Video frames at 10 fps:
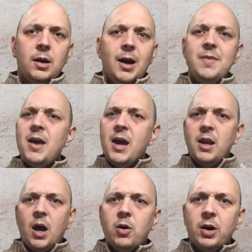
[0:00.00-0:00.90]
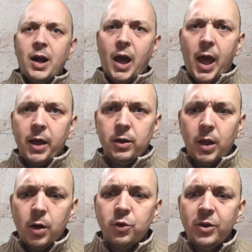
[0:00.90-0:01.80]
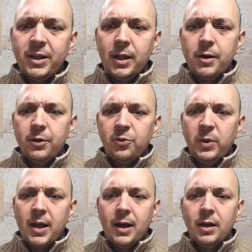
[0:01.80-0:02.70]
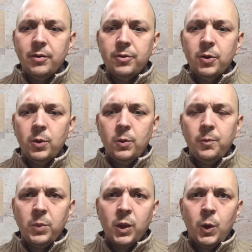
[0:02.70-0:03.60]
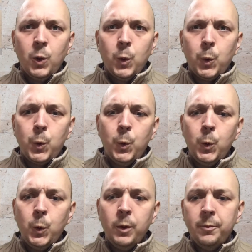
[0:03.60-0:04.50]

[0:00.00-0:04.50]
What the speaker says: And then our Greek letters, we'd have H